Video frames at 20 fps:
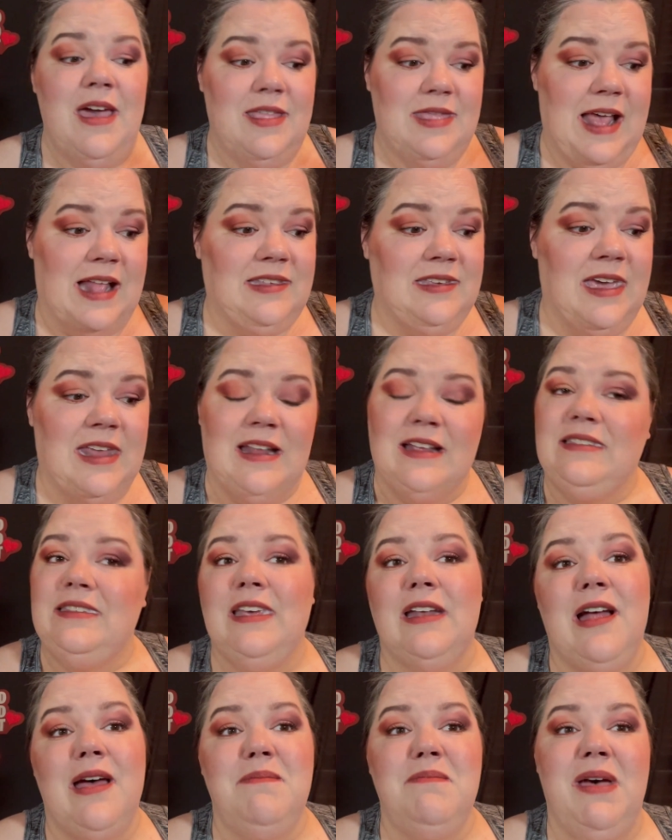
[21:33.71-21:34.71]
that's going to
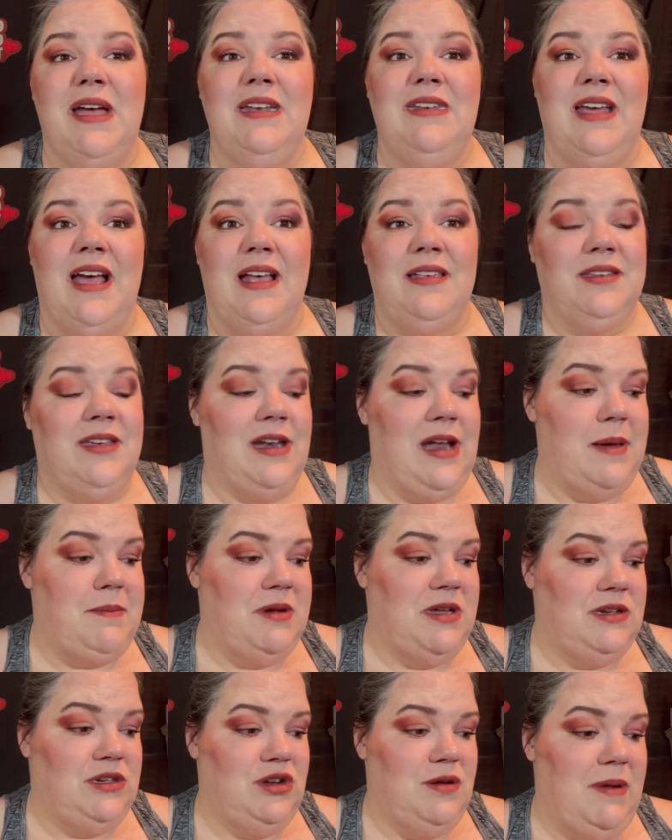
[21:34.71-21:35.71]
sit on my desk, and I'm
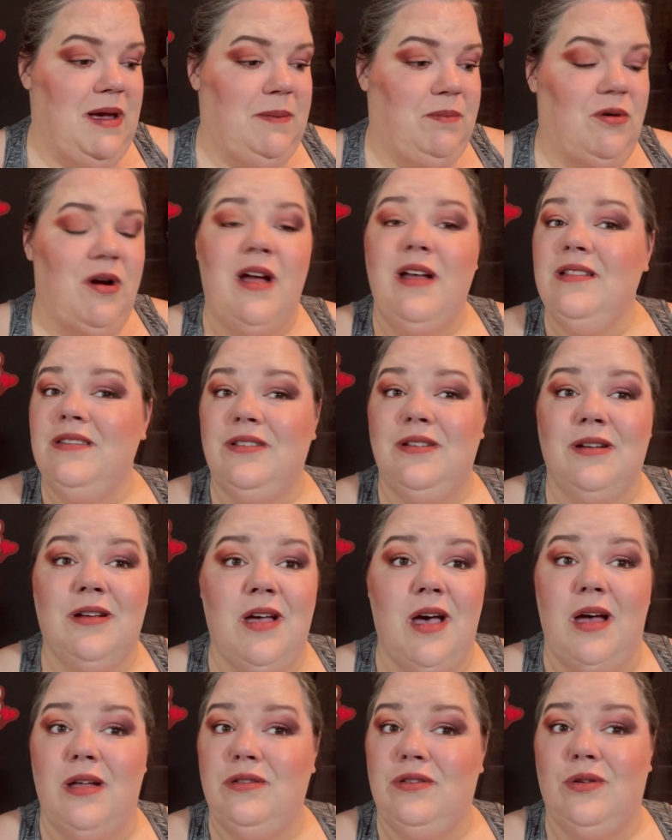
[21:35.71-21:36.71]
going to do my bronzer,
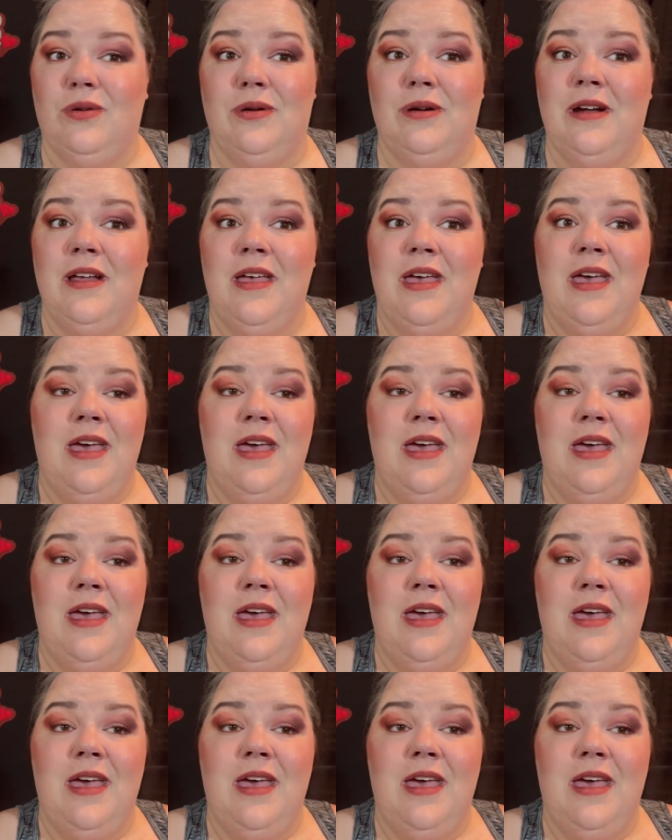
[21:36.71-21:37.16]
contour,